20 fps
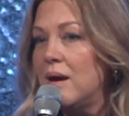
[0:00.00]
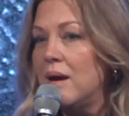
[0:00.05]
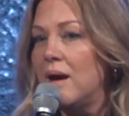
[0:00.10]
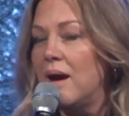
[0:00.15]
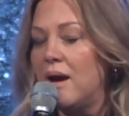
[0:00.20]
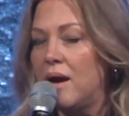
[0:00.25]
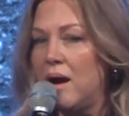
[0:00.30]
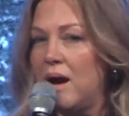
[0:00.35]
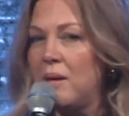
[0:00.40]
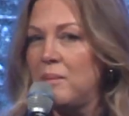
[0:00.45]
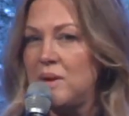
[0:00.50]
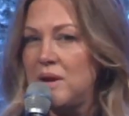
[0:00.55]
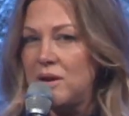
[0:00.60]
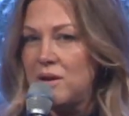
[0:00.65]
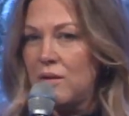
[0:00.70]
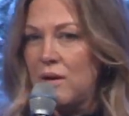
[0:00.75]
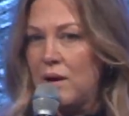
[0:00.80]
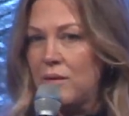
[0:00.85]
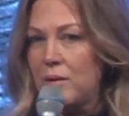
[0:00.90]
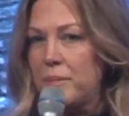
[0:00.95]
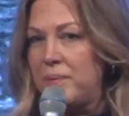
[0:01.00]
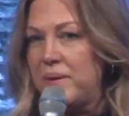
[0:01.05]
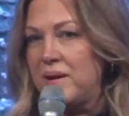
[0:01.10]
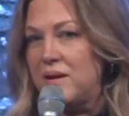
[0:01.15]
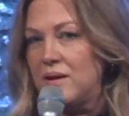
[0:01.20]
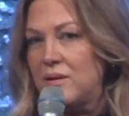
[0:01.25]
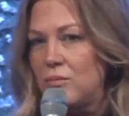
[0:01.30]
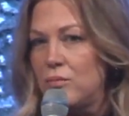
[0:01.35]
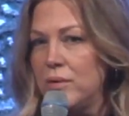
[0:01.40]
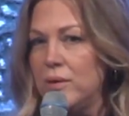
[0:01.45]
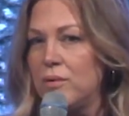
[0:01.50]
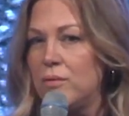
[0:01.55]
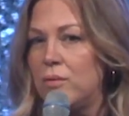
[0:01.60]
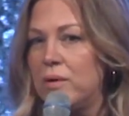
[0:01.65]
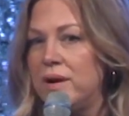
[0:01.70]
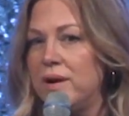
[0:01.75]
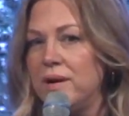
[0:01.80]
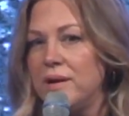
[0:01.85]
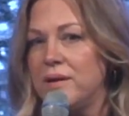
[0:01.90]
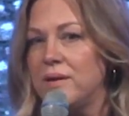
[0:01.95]
How many know I repented real
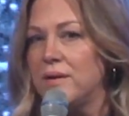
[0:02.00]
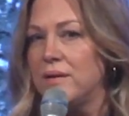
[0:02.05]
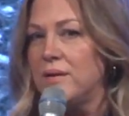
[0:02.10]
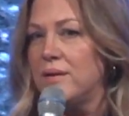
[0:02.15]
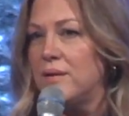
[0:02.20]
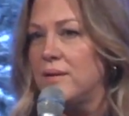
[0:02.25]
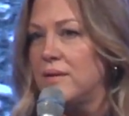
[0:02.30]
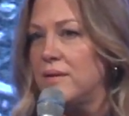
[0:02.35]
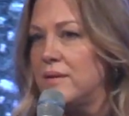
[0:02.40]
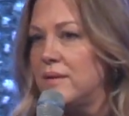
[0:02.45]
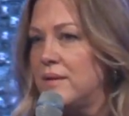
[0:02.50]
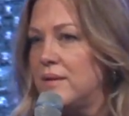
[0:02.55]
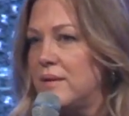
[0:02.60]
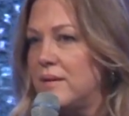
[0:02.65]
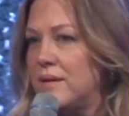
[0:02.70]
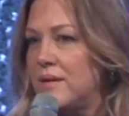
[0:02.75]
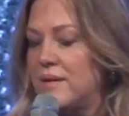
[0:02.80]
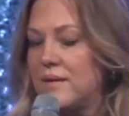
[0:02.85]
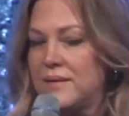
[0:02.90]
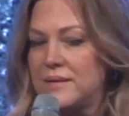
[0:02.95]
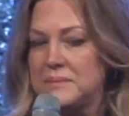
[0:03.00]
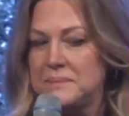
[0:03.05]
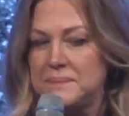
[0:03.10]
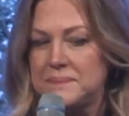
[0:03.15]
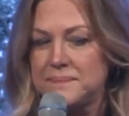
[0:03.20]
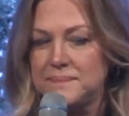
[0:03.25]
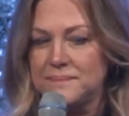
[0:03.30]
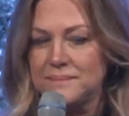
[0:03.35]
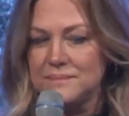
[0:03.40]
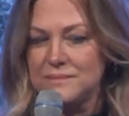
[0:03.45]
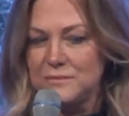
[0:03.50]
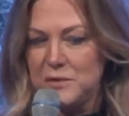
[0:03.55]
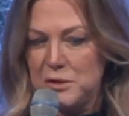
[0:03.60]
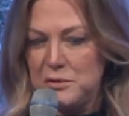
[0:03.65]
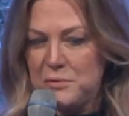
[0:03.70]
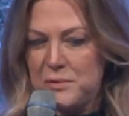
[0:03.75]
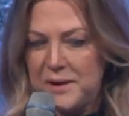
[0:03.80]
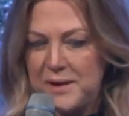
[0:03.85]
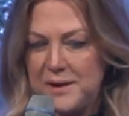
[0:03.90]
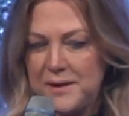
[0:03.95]
quick?
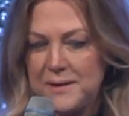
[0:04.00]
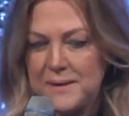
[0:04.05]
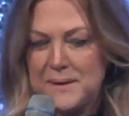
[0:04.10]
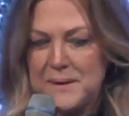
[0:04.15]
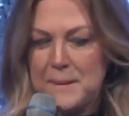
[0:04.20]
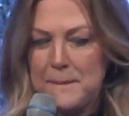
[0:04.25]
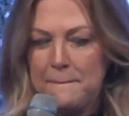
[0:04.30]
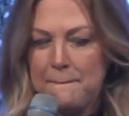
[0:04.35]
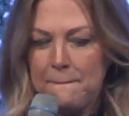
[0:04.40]
Real quick.